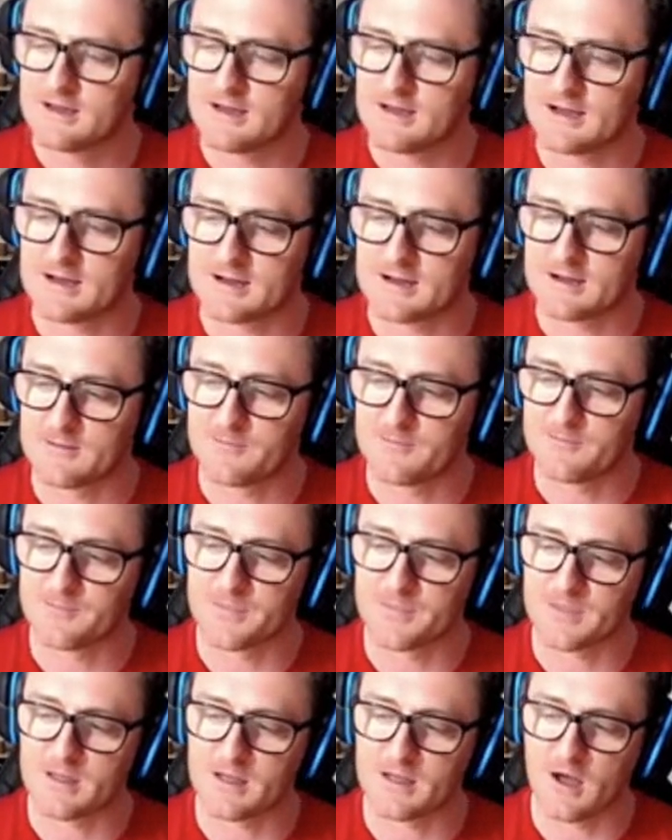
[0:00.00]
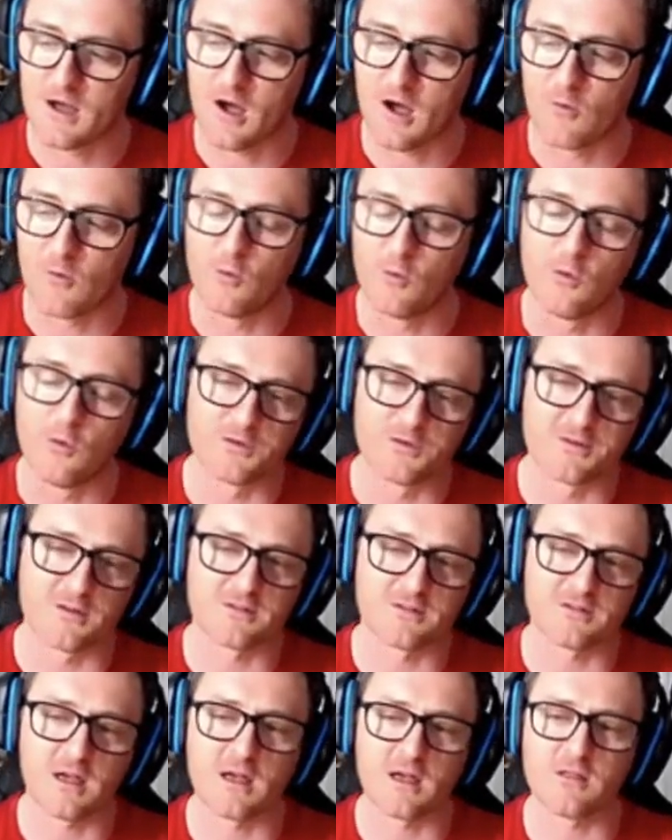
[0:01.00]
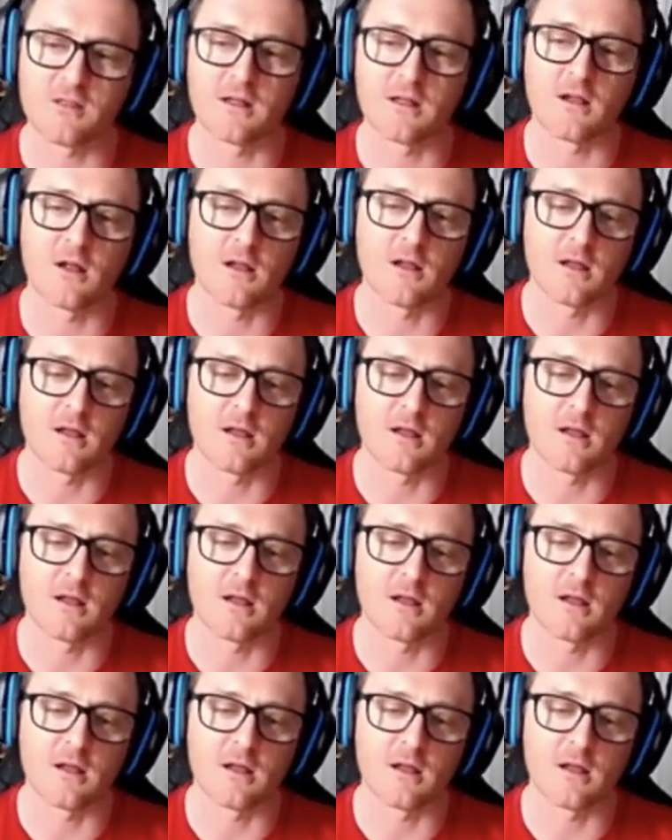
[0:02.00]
um, I will also say that,